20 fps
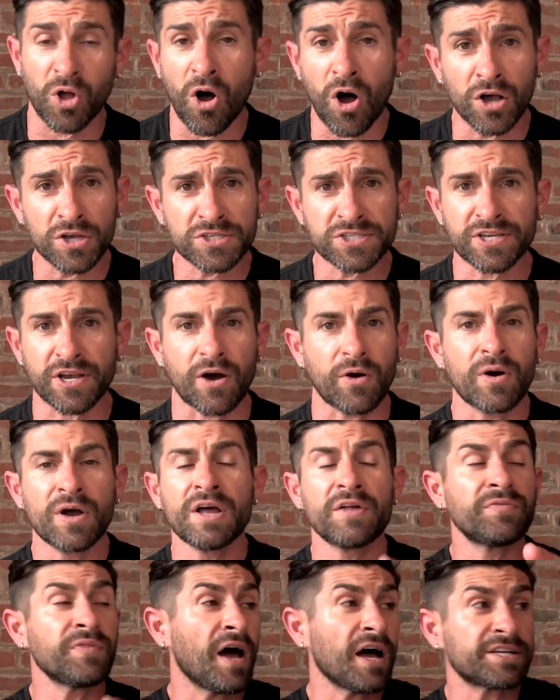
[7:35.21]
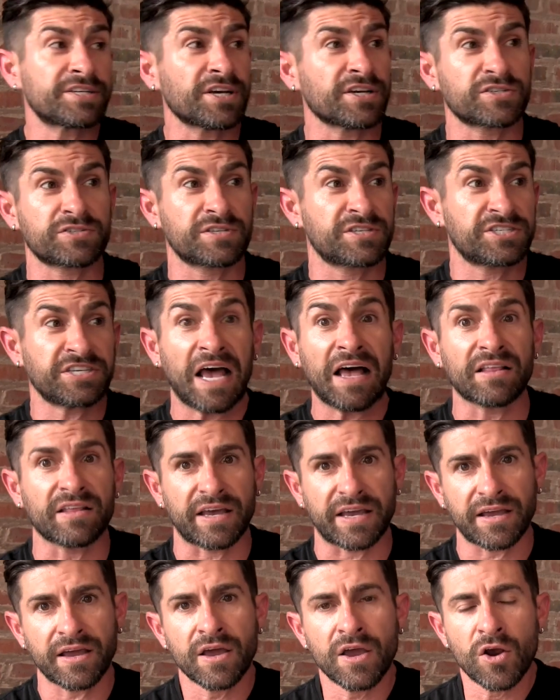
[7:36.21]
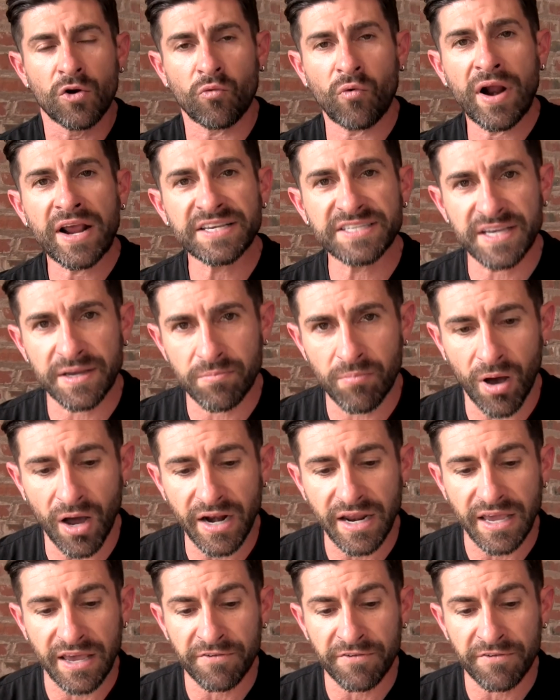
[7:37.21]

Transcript: Also, not just selling, raising money.